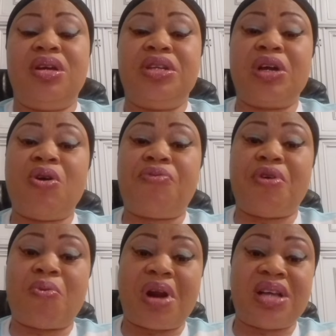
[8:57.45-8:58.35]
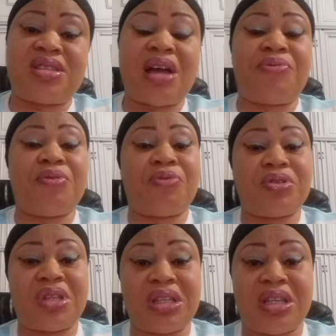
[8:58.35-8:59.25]
they go for quarantine for
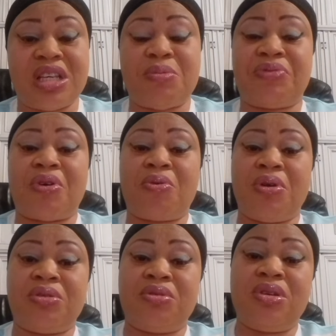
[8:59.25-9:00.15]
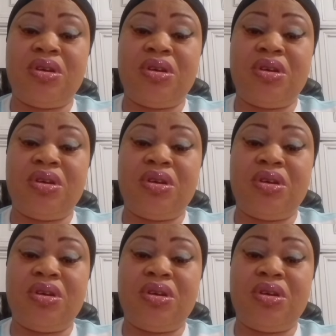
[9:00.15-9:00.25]
14 days before going